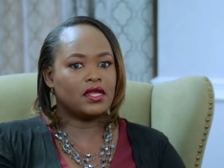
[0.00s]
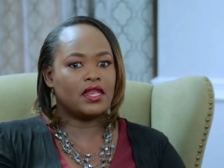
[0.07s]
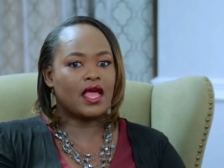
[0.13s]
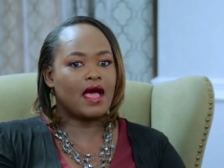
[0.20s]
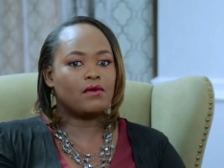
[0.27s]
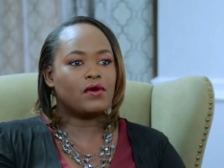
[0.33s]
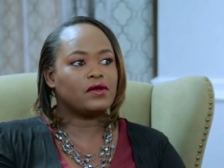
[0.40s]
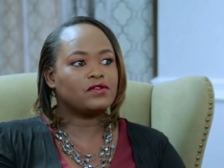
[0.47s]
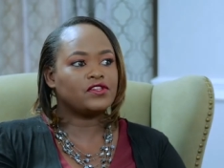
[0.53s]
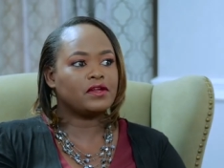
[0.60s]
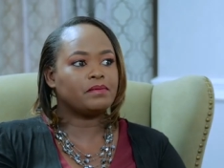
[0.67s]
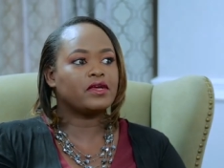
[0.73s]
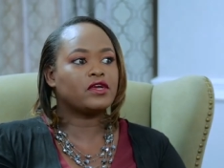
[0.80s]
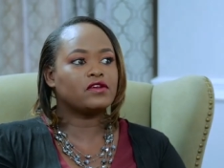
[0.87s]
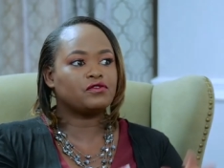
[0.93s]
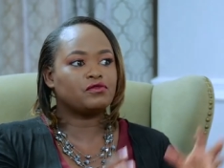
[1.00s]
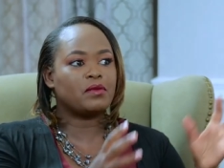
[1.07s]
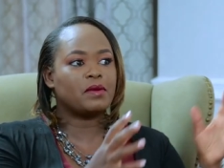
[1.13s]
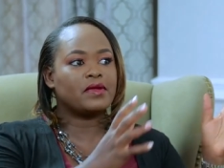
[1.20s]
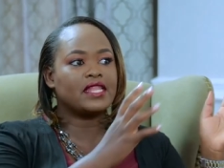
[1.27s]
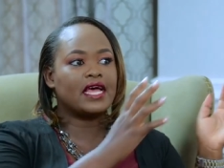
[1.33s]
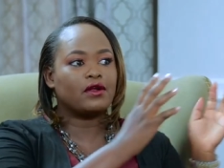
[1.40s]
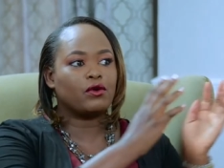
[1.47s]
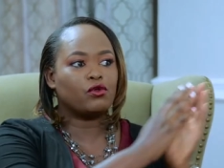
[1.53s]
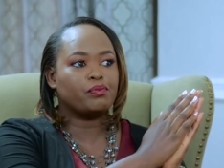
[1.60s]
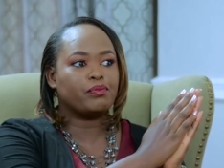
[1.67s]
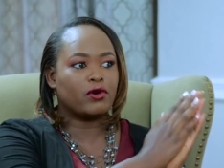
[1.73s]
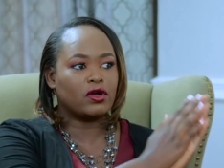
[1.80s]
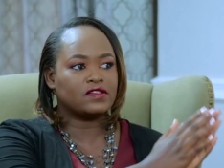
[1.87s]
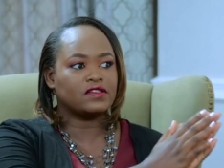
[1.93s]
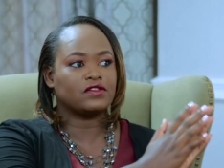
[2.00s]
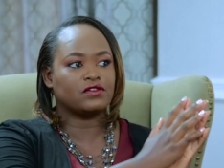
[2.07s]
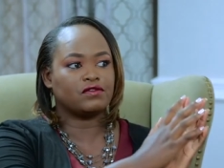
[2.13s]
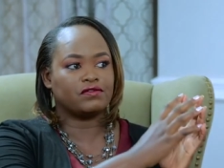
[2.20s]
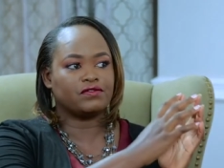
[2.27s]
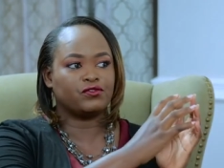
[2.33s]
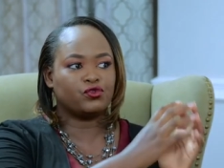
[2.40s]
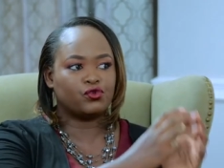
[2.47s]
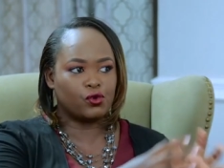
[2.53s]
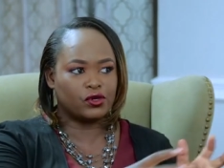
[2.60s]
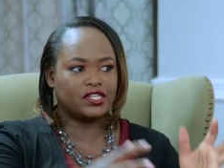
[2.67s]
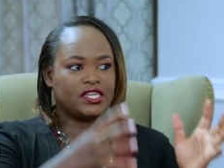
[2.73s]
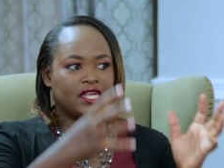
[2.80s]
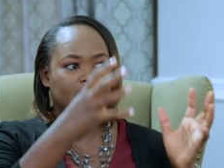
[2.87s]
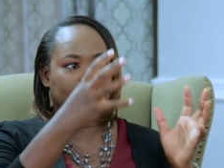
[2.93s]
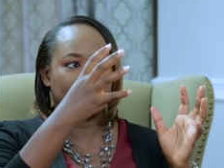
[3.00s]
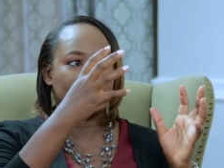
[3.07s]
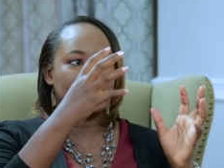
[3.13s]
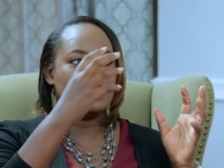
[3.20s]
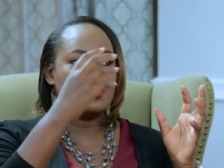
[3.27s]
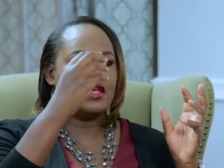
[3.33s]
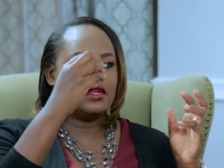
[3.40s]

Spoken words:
And I was done, because remember that whole process of sorting and